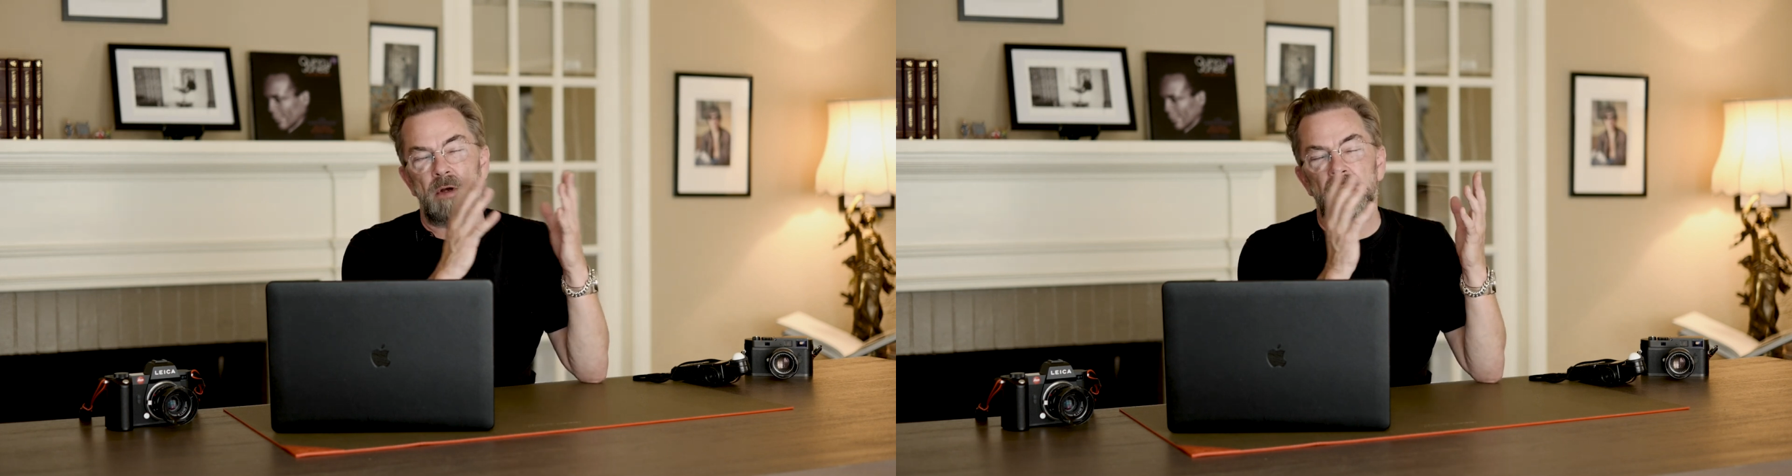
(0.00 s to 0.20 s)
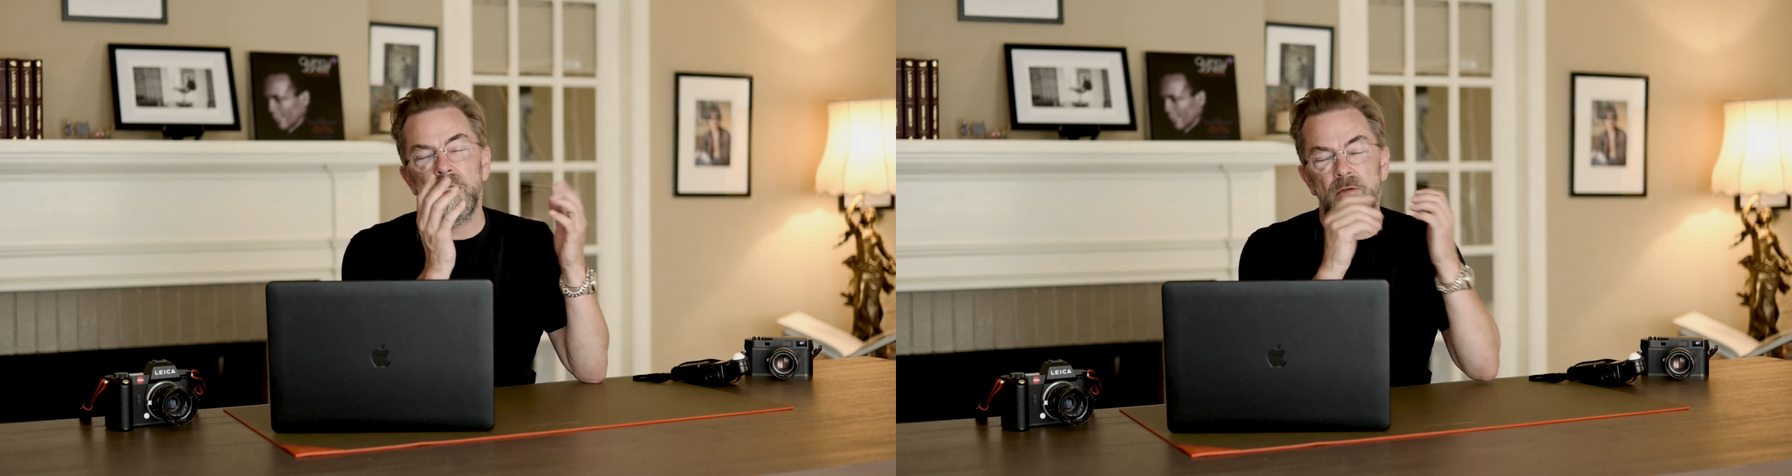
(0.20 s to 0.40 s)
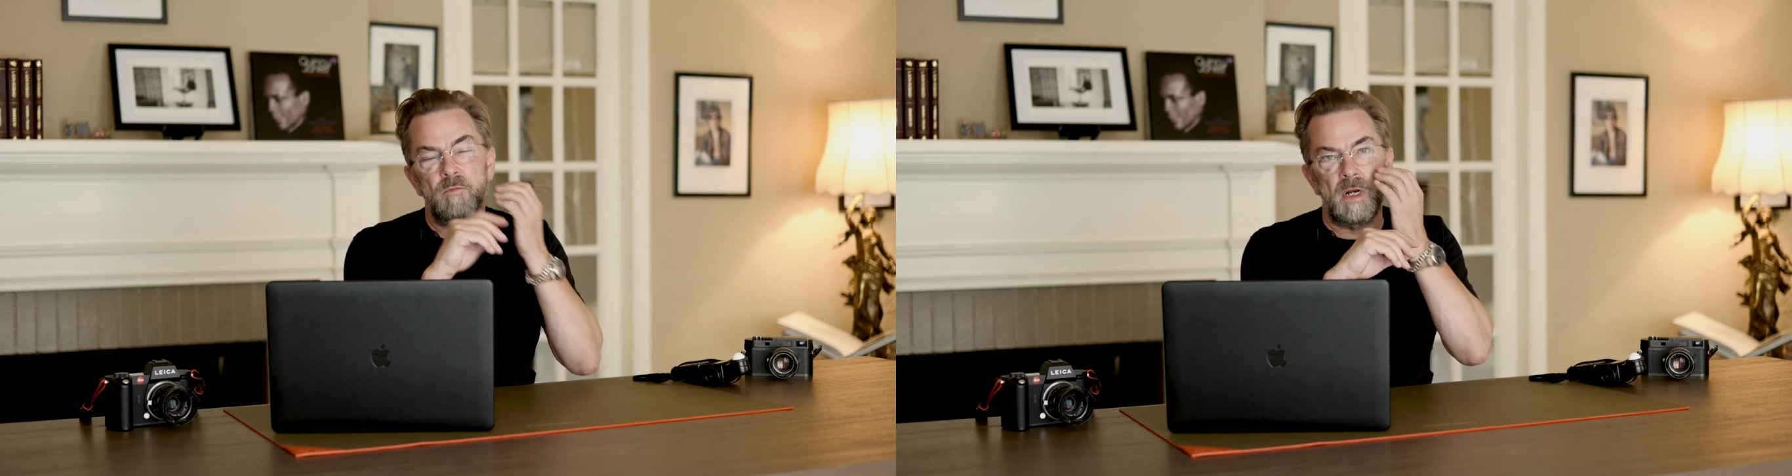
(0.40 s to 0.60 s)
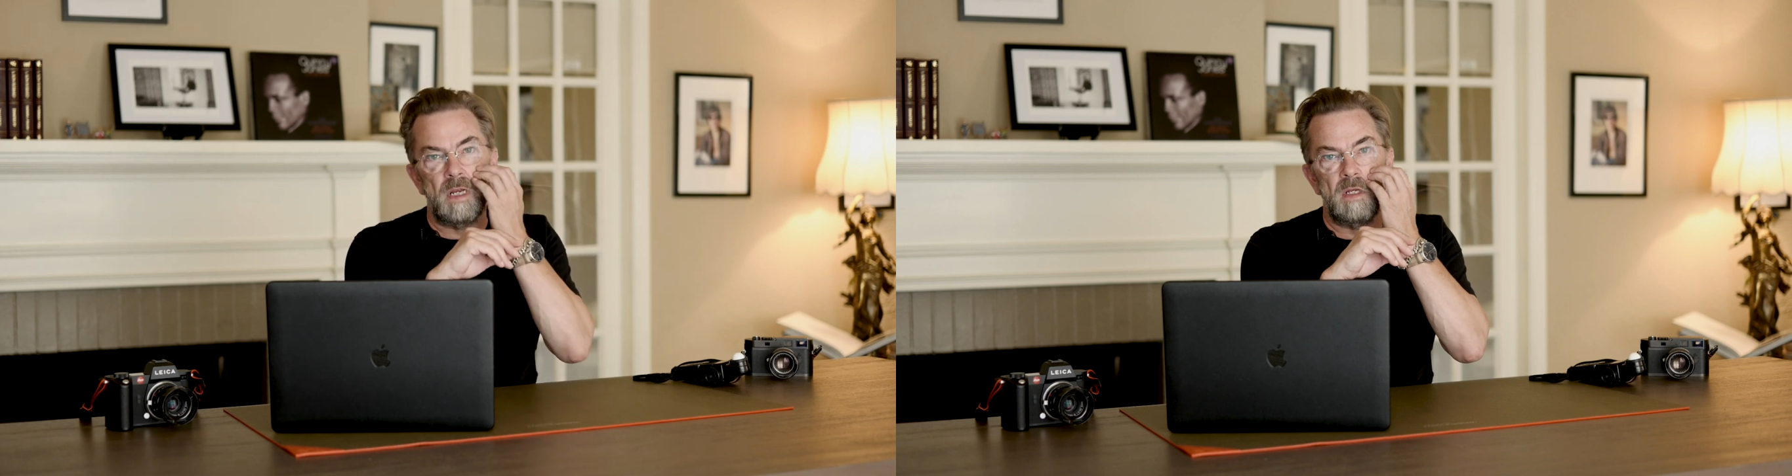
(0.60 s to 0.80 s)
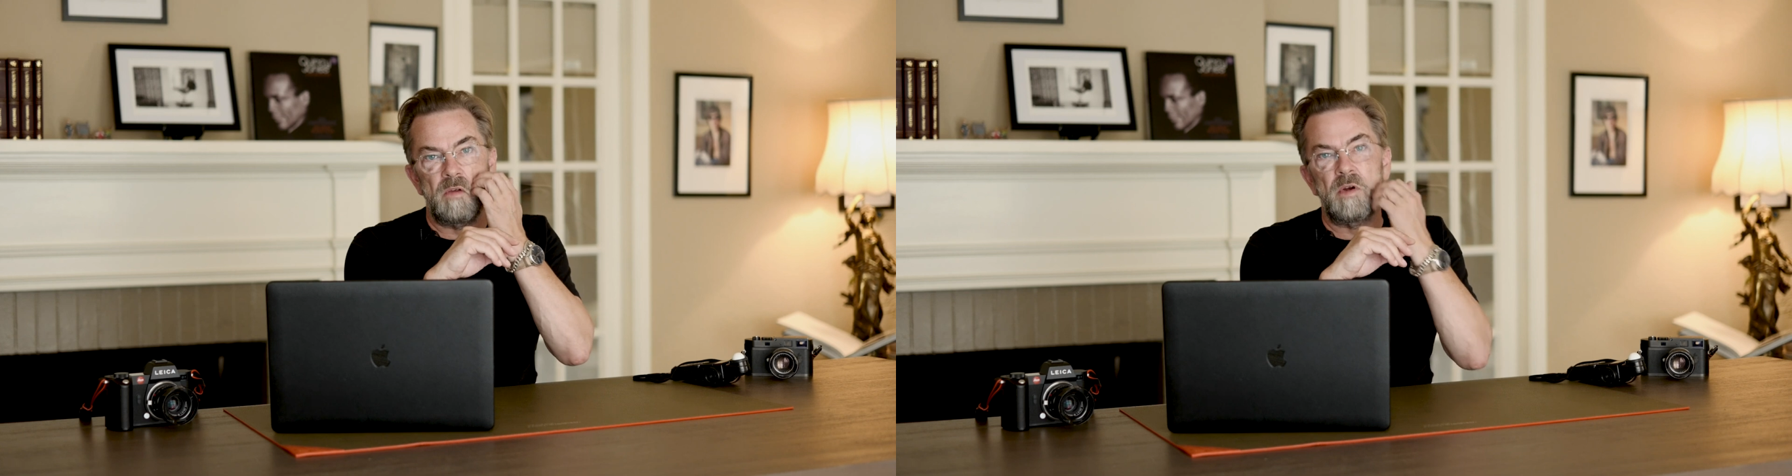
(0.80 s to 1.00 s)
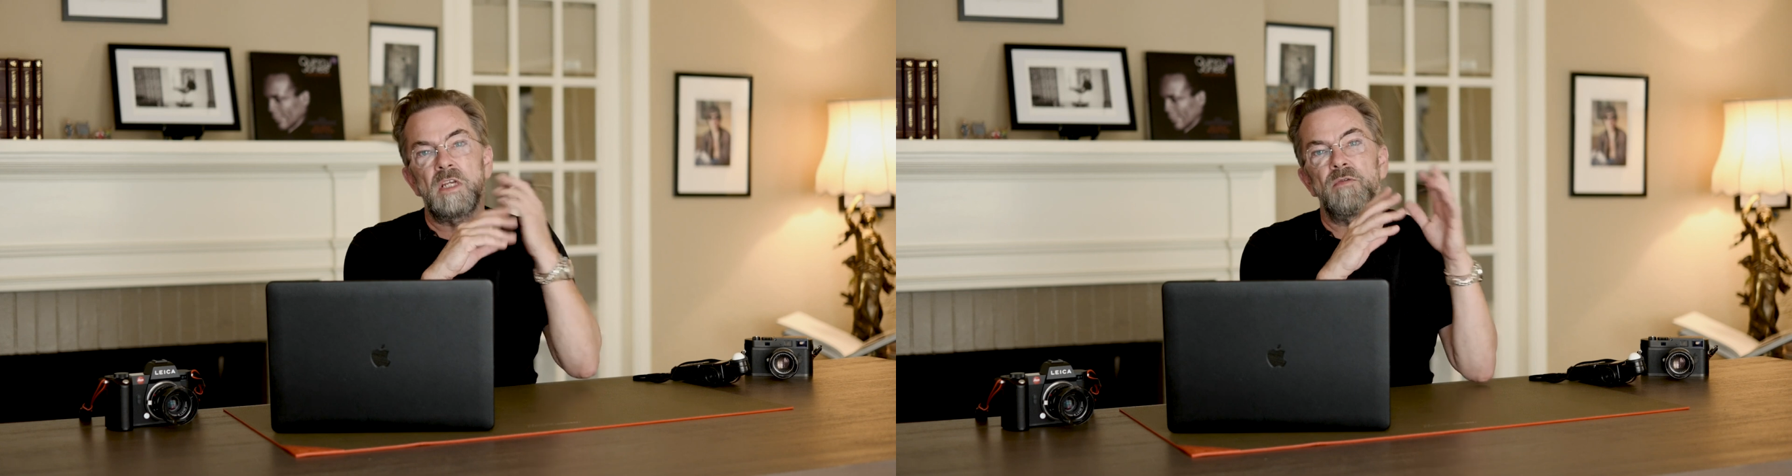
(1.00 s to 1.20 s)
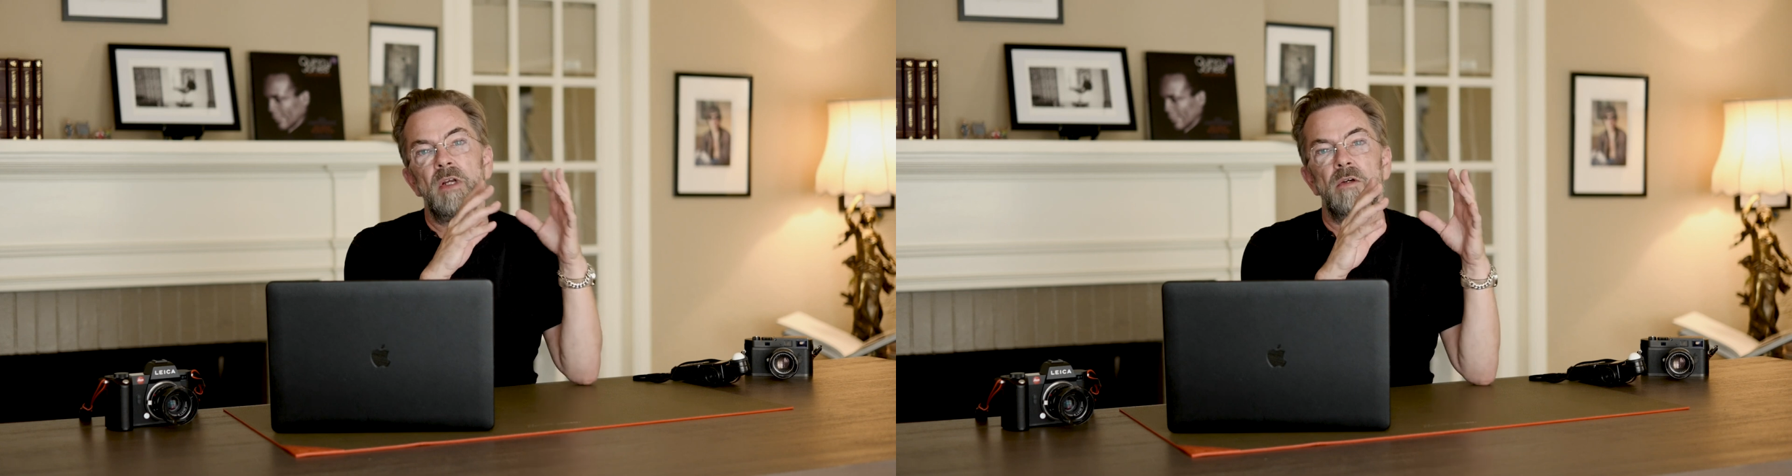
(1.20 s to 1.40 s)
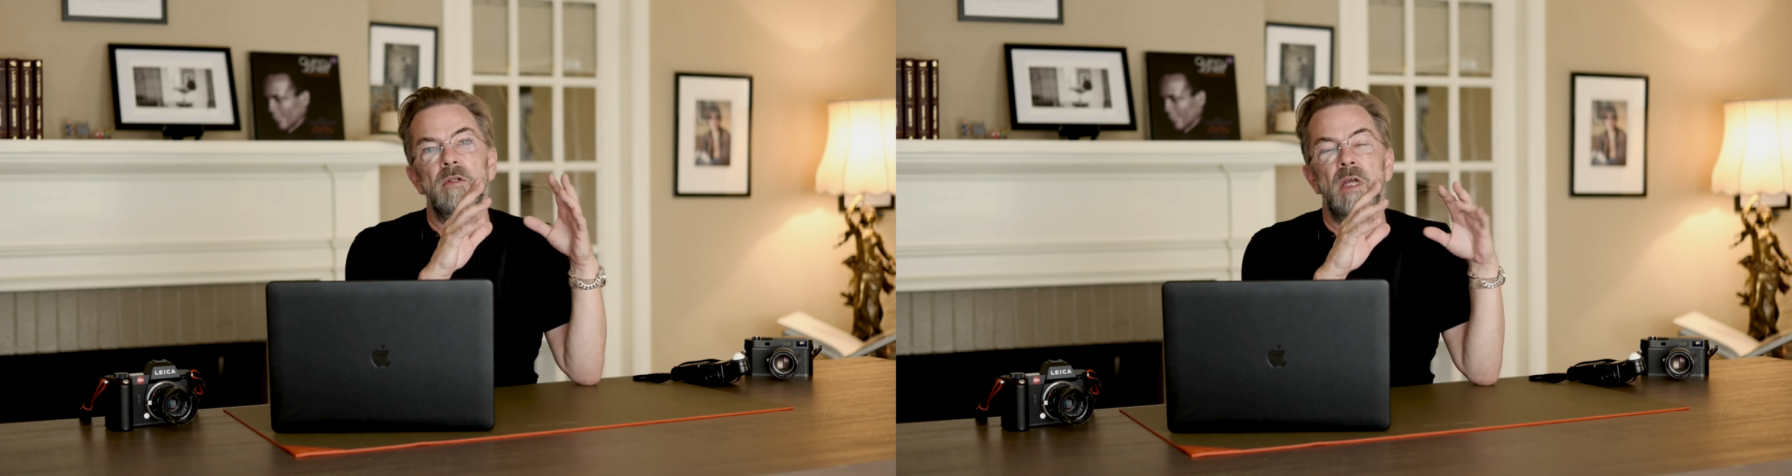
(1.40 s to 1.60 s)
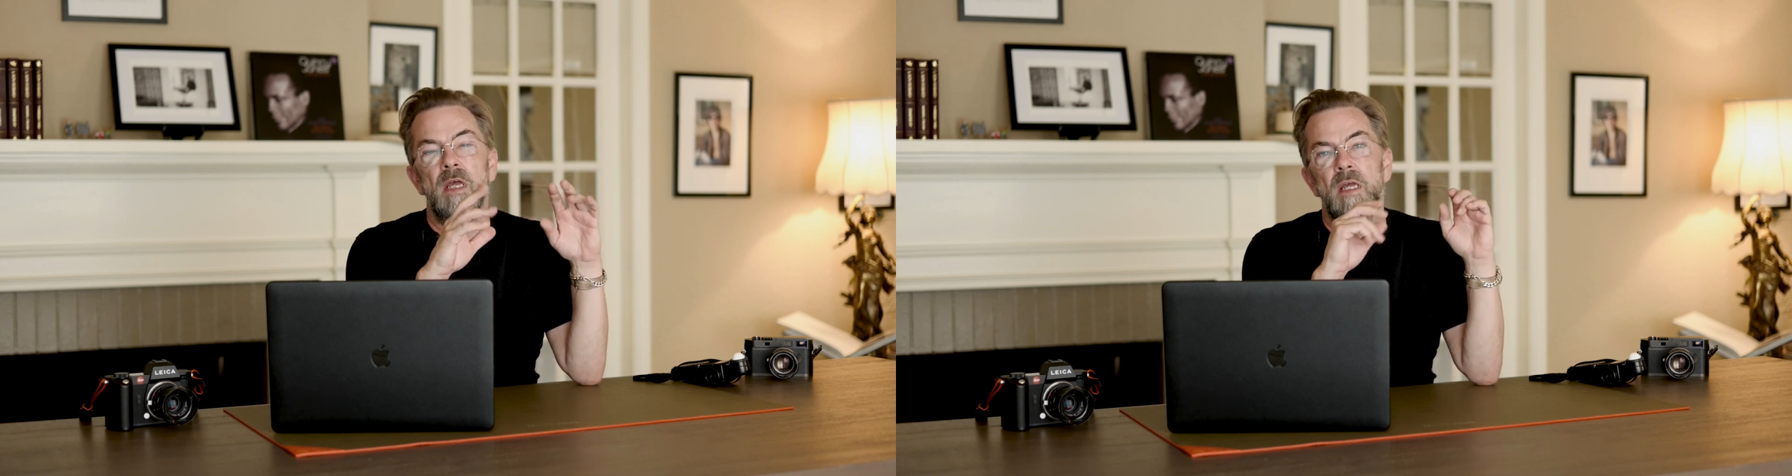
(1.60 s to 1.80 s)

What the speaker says: when it's really good,